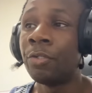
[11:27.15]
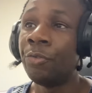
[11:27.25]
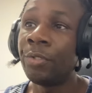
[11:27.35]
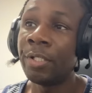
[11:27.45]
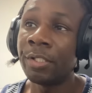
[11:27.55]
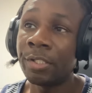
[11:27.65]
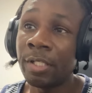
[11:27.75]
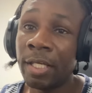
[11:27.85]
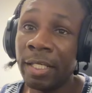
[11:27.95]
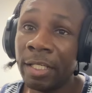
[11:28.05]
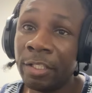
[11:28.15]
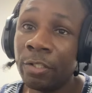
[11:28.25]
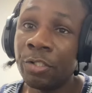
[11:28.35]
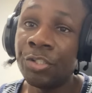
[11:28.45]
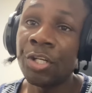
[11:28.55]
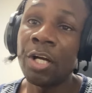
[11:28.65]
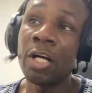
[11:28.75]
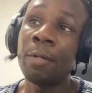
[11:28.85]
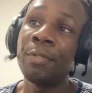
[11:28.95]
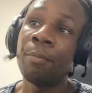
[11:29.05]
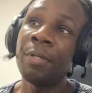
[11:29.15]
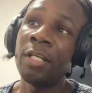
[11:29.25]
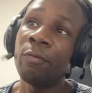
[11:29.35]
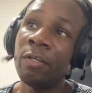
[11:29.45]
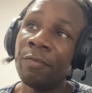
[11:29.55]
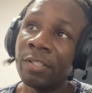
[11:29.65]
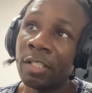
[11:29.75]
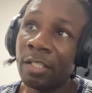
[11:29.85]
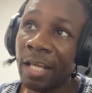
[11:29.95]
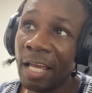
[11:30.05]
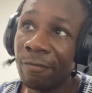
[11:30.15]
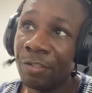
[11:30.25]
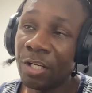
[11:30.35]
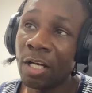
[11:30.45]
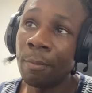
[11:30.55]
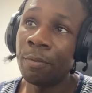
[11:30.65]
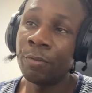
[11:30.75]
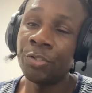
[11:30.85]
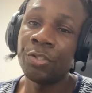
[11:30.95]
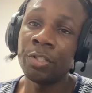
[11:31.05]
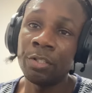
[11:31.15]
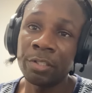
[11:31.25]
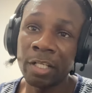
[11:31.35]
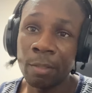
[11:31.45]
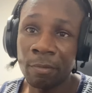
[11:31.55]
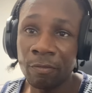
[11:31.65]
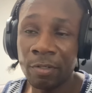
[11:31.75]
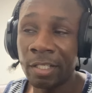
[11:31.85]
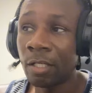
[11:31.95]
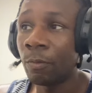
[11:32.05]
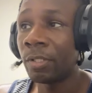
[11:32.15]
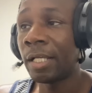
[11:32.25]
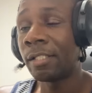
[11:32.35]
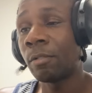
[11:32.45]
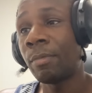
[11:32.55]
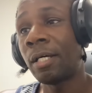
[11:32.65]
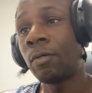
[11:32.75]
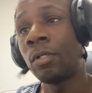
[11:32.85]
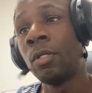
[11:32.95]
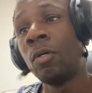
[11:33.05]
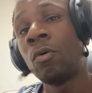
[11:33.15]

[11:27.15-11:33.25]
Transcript: you can stay in your job, depending if it's a NAF job, which you can look that up and find out what that's about,